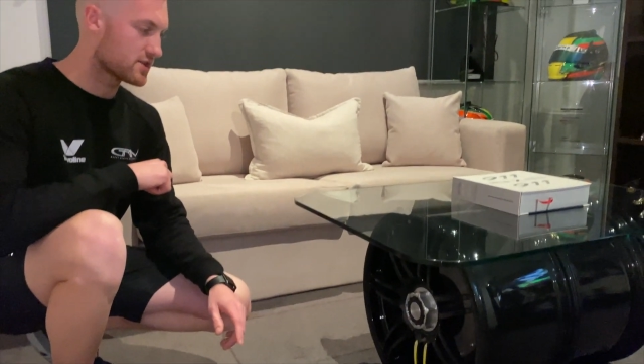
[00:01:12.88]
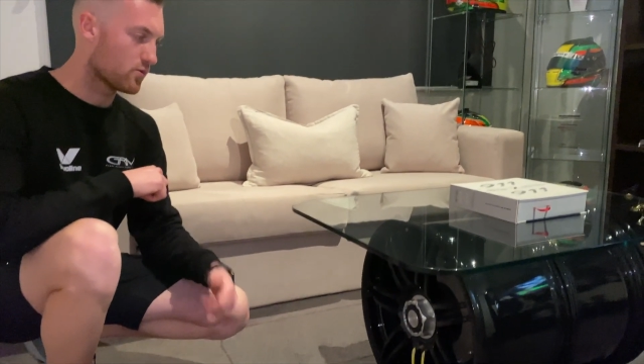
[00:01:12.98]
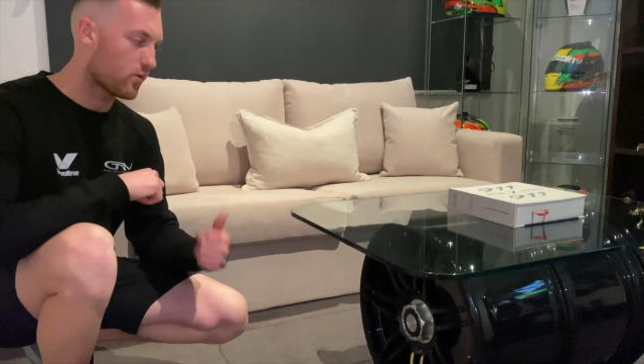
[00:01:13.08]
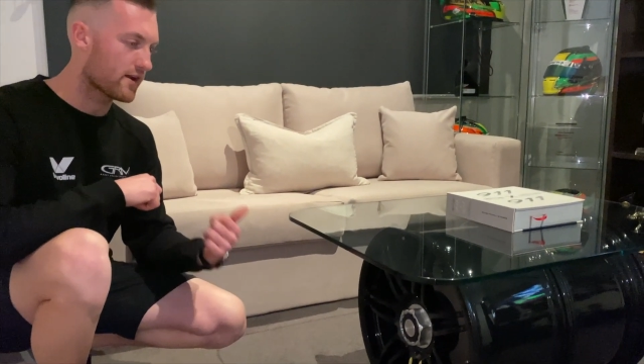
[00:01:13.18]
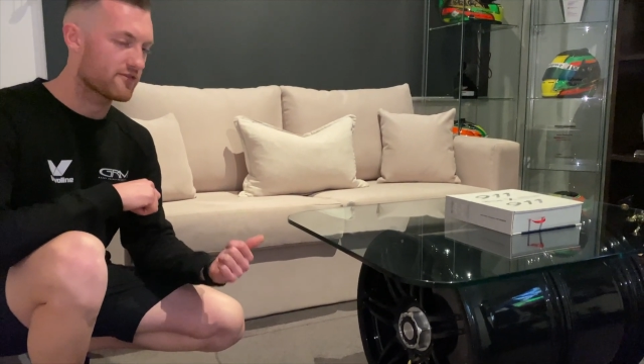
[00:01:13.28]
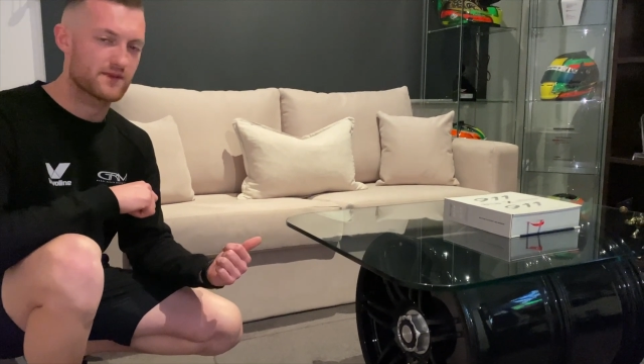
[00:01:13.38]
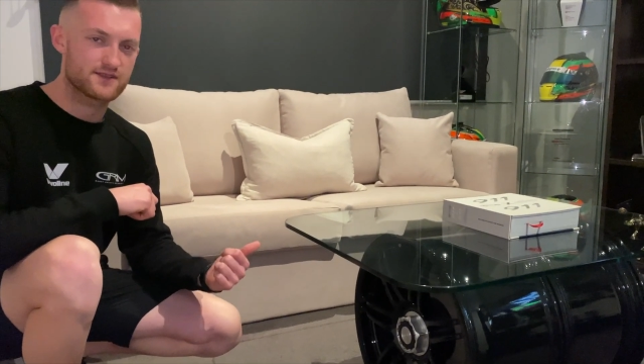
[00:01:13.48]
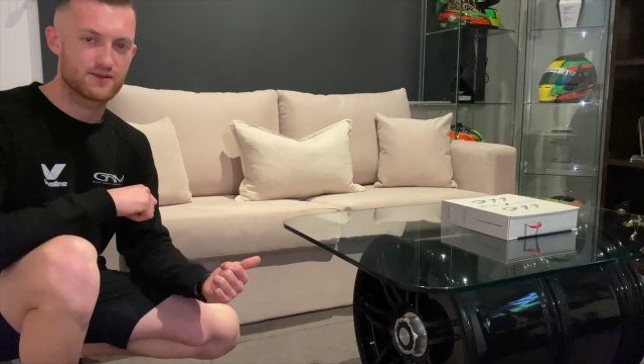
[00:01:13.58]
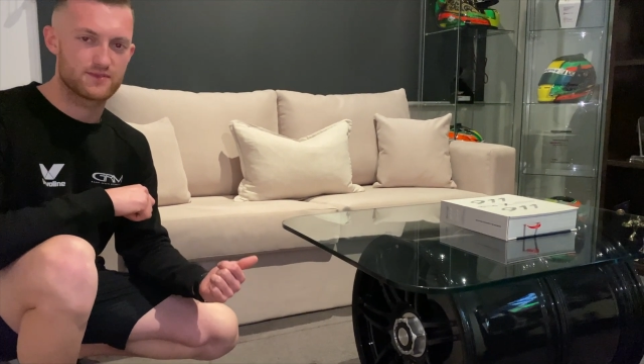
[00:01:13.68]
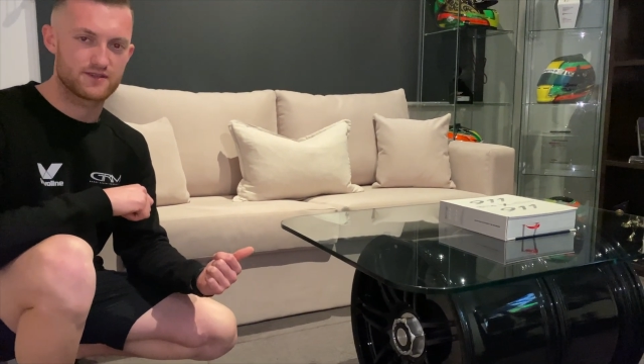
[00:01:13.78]
year, one off my
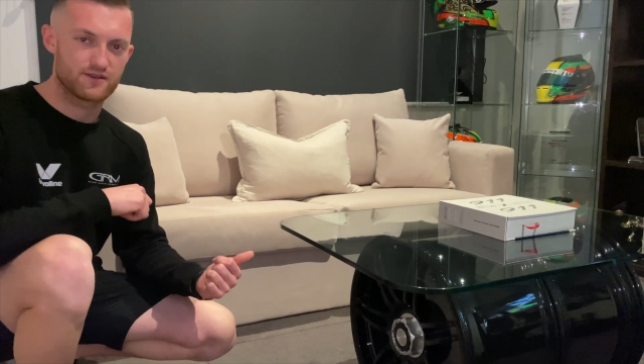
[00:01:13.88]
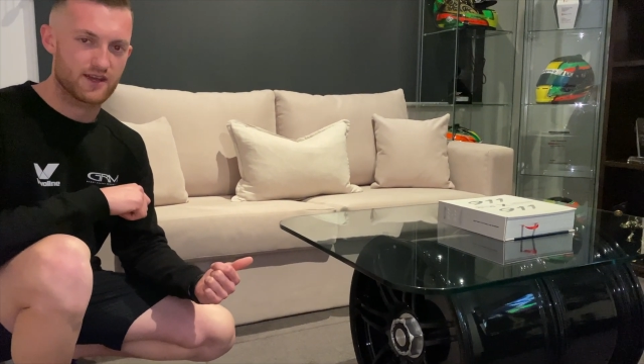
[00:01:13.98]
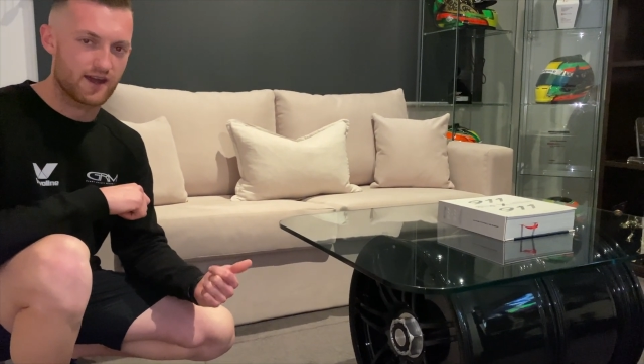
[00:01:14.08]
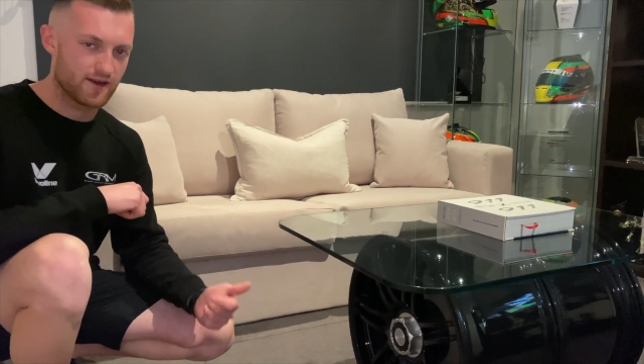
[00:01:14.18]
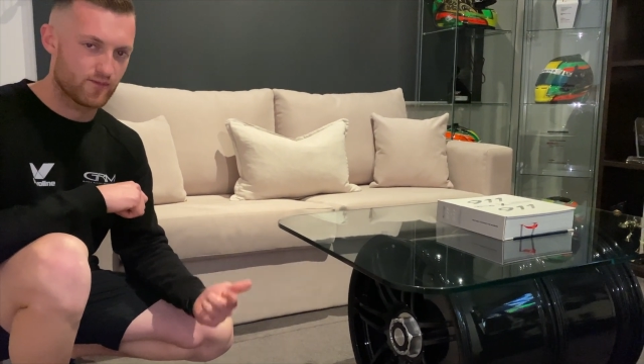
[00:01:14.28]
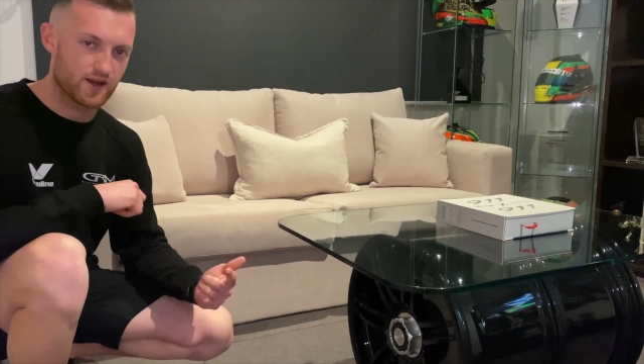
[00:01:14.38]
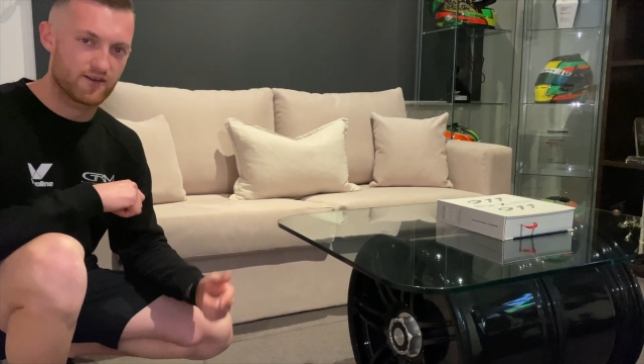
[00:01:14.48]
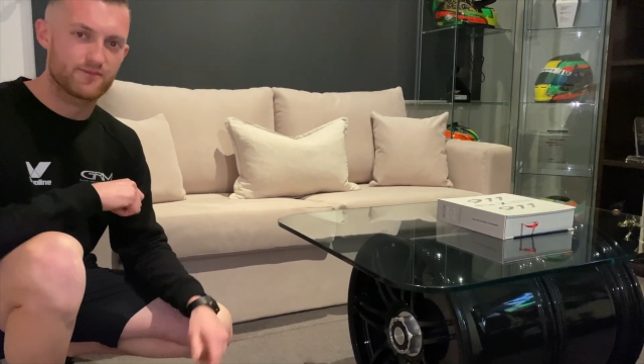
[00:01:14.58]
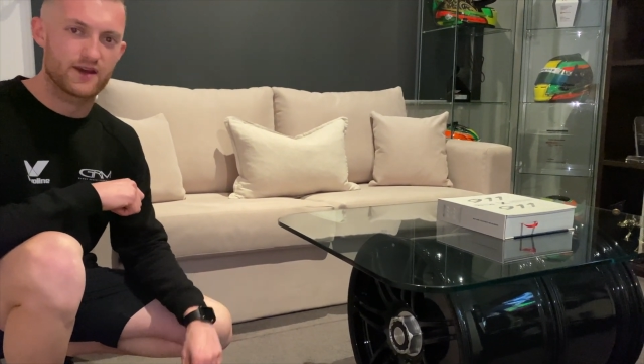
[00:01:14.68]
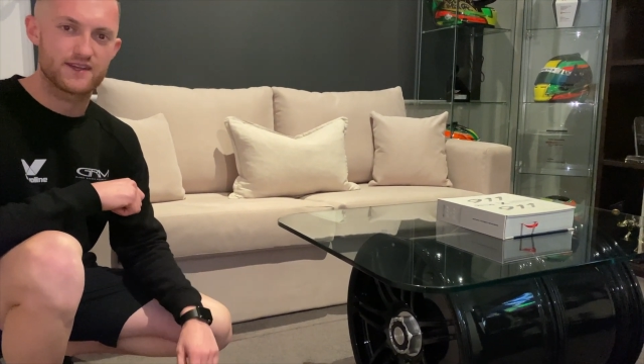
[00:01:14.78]
Super 2 car and one
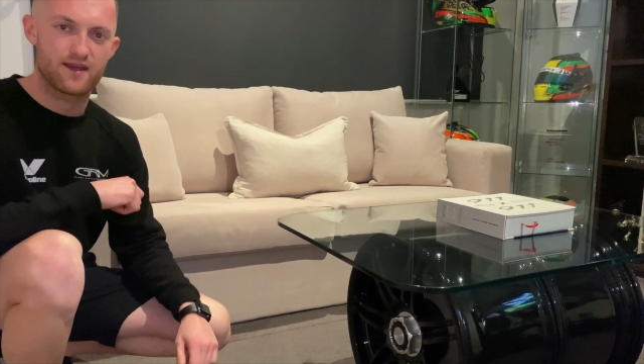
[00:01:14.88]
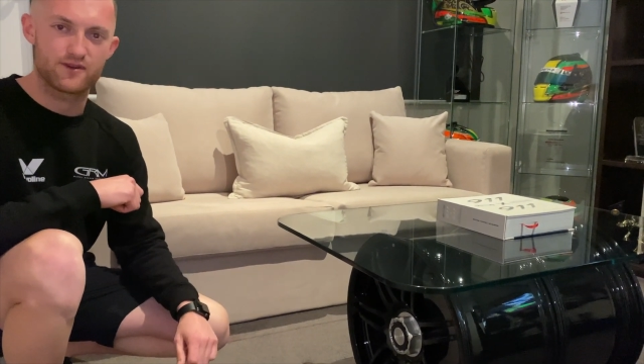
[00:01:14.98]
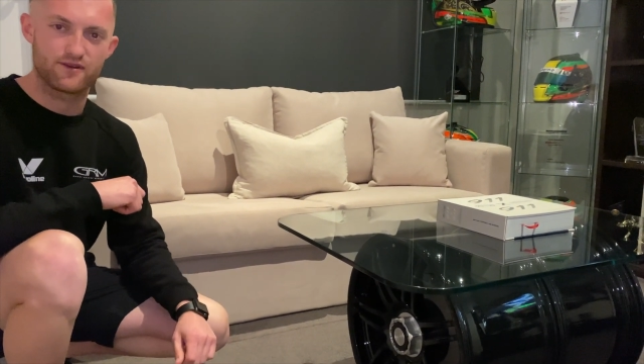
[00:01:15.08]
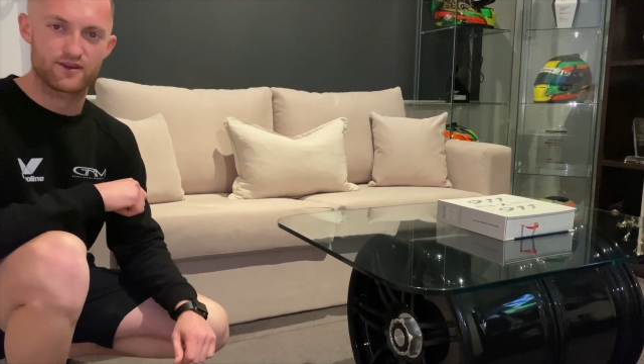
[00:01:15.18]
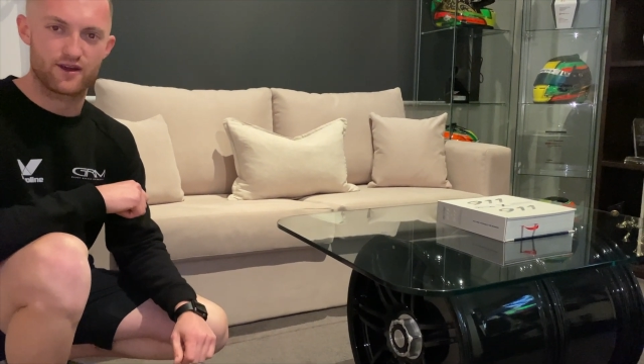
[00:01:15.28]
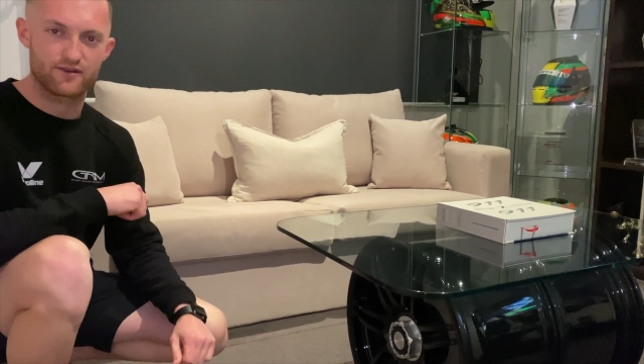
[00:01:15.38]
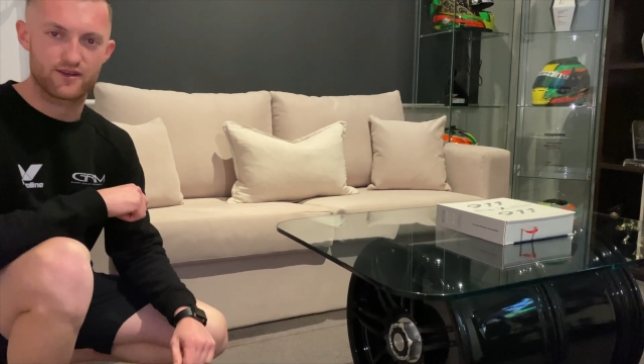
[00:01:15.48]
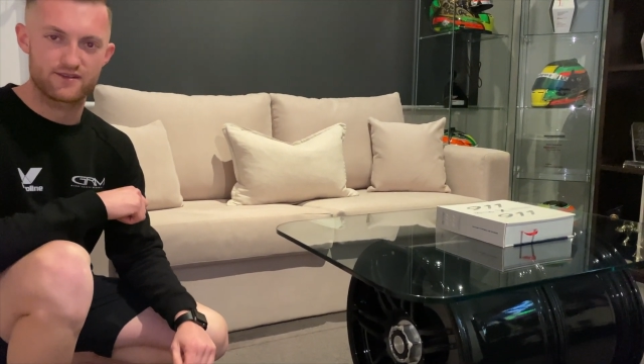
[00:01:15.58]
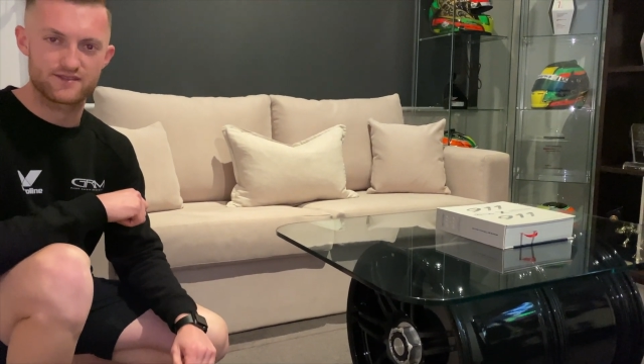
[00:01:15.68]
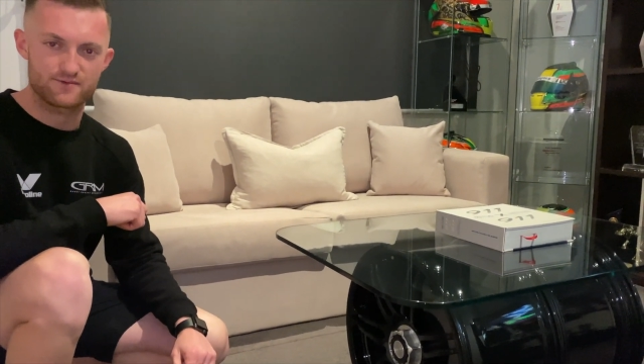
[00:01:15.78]
off my debut at Gold
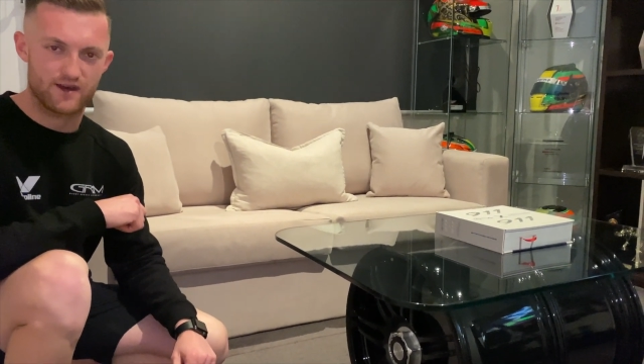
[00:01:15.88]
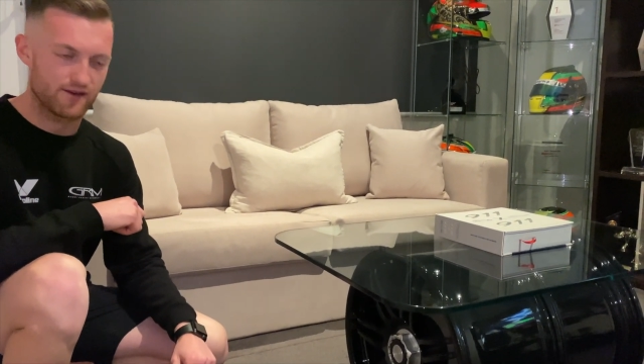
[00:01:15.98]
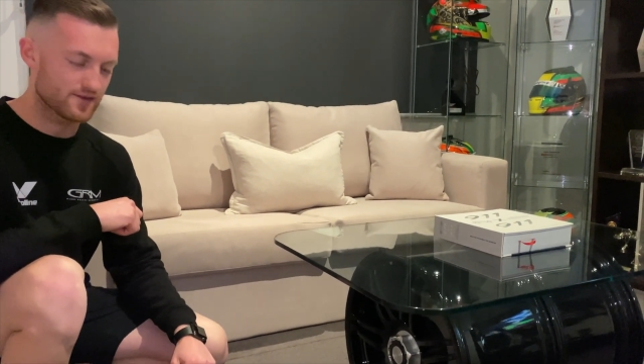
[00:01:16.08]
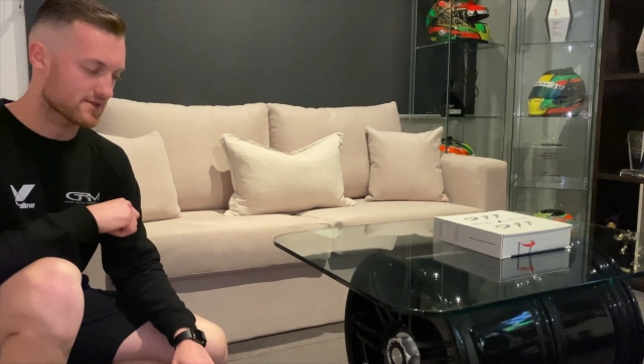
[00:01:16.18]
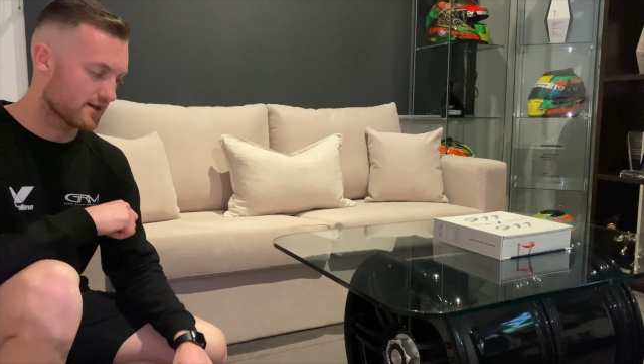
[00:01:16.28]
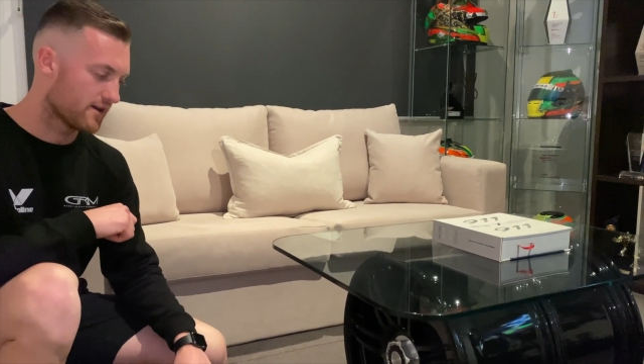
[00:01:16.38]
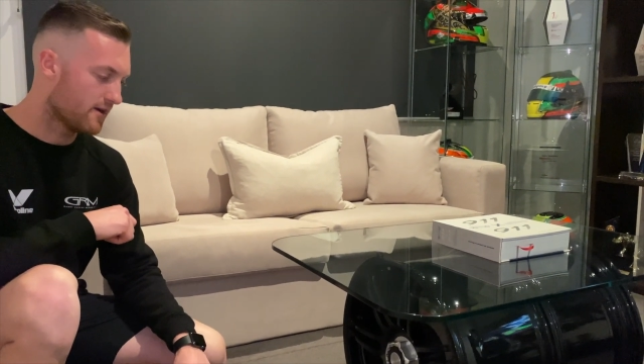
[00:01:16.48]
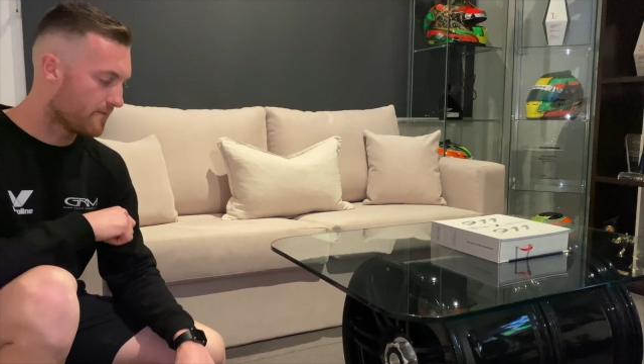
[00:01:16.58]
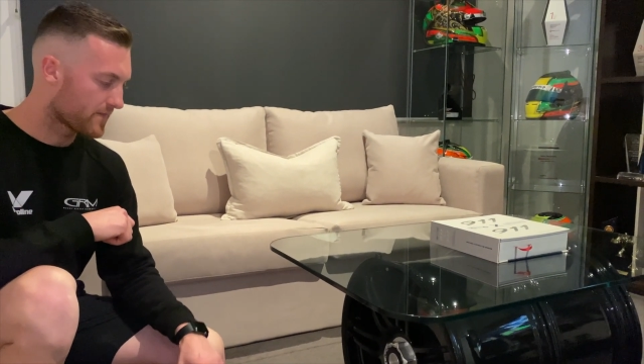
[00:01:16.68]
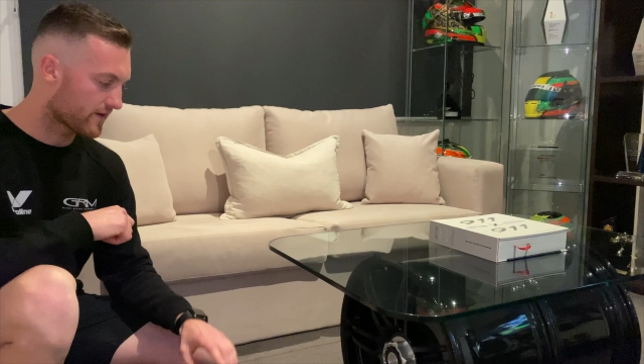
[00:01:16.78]
Coast as well. So
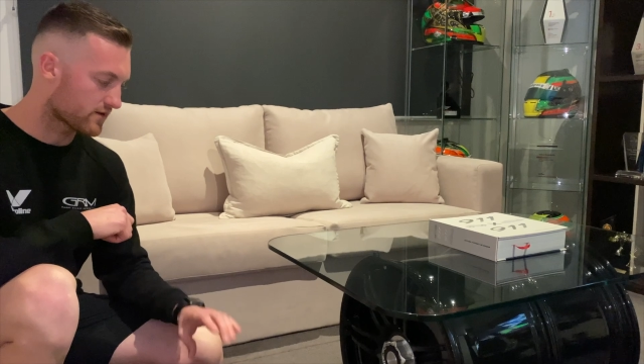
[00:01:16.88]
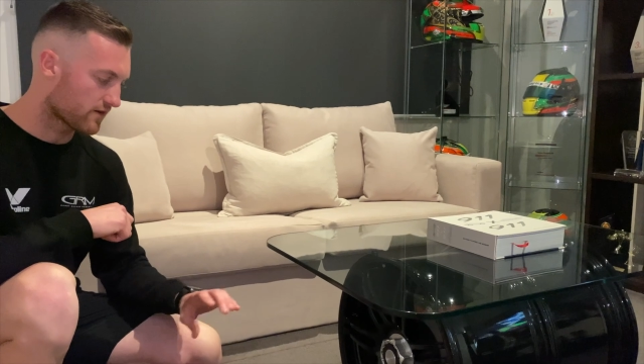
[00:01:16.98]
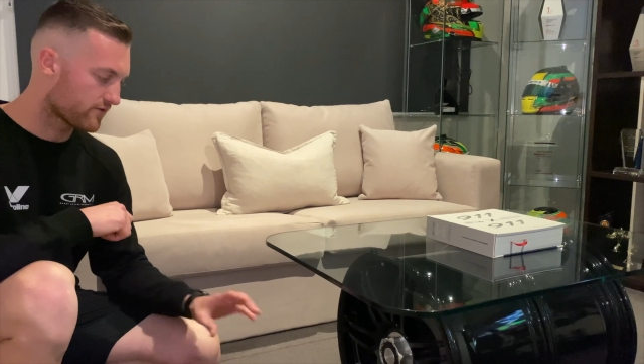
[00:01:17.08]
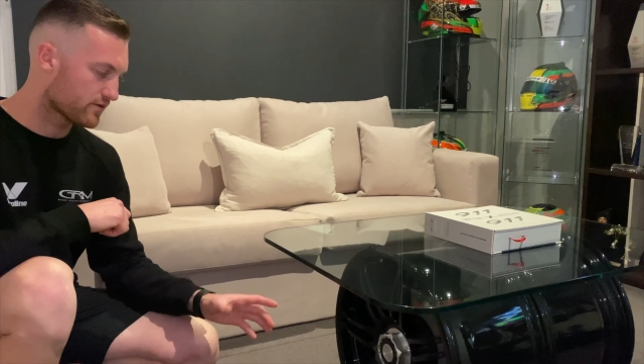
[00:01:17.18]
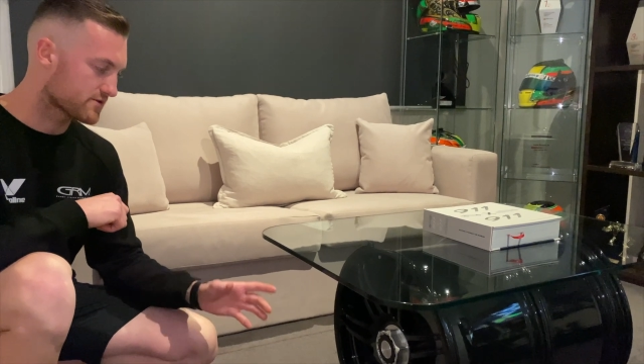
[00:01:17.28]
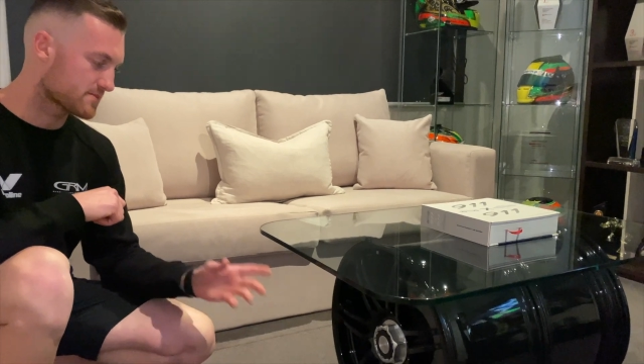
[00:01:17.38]
they've got a full